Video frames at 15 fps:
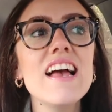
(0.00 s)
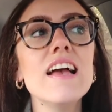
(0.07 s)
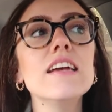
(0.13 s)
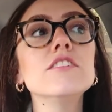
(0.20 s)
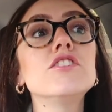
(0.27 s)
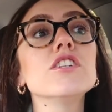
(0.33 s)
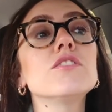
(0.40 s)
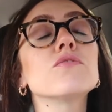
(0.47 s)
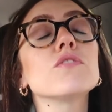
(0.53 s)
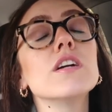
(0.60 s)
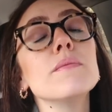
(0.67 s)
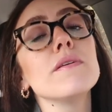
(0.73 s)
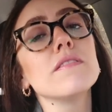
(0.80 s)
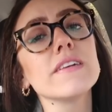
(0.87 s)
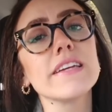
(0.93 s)
it's just
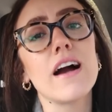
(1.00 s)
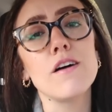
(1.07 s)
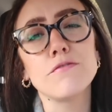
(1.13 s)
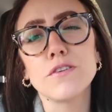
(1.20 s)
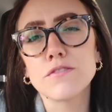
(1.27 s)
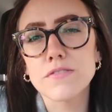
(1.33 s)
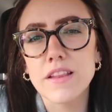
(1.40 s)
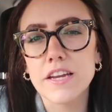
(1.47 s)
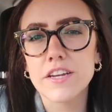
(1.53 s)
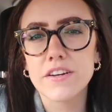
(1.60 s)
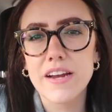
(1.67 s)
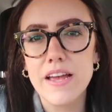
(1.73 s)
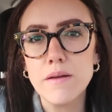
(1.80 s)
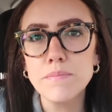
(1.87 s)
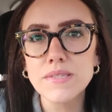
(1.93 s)
gonna be really helpful for like
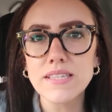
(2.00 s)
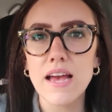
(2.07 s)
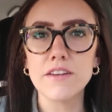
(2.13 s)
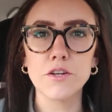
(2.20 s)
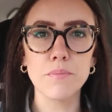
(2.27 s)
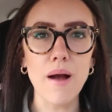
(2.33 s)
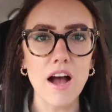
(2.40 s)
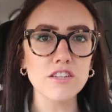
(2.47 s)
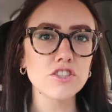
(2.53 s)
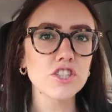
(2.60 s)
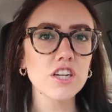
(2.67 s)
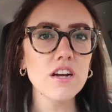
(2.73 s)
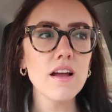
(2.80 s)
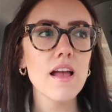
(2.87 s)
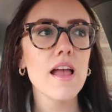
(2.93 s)
your hips and your
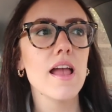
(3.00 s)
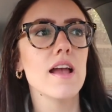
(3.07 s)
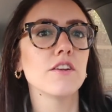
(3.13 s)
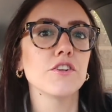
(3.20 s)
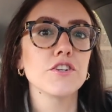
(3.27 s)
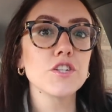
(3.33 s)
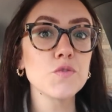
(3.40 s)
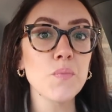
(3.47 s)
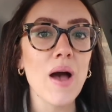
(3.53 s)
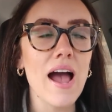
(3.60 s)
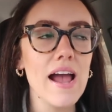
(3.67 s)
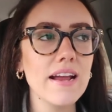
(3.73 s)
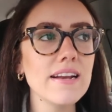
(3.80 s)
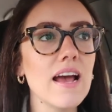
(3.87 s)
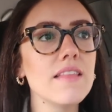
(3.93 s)
posture and your
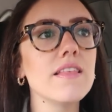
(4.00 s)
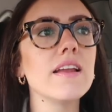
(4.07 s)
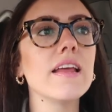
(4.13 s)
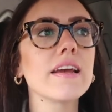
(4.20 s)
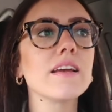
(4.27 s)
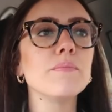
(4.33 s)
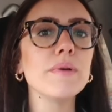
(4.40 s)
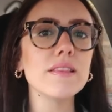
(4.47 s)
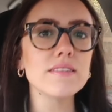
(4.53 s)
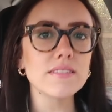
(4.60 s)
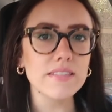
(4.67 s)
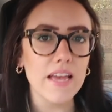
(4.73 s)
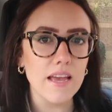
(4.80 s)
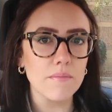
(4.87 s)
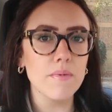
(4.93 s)
spine. And then it could be the
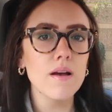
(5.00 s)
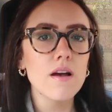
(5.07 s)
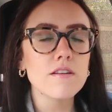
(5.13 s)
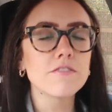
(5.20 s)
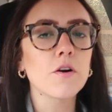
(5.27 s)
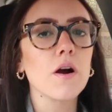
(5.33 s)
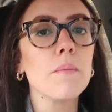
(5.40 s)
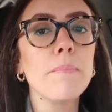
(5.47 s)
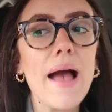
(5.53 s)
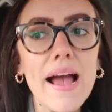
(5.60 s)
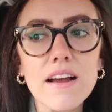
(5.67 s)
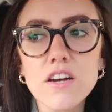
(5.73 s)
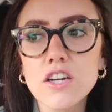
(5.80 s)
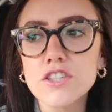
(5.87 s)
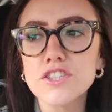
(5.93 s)
same for a
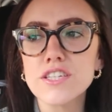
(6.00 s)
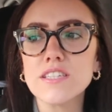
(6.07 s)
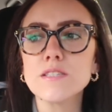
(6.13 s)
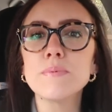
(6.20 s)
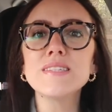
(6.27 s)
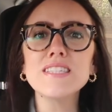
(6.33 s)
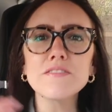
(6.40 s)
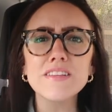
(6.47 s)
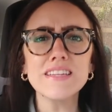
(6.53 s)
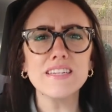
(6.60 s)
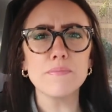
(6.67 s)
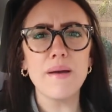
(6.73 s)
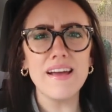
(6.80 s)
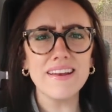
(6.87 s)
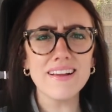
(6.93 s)
back cushion, specifically
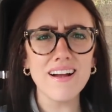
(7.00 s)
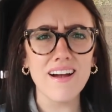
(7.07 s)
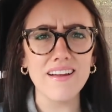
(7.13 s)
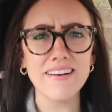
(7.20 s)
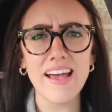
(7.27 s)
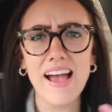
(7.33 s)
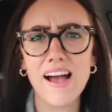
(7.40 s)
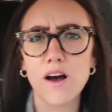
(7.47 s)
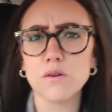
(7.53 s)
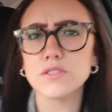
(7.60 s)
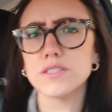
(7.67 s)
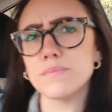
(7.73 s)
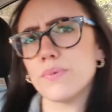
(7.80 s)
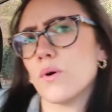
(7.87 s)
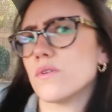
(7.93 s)
depending on how
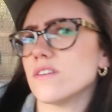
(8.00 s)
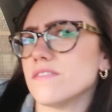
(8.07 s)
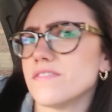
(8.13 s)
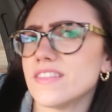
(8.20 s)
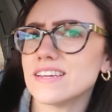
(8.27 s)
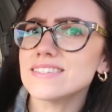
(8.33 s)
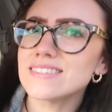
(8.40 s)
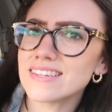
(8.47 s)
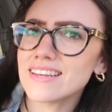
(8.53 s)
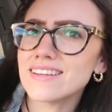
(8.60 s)
supportive this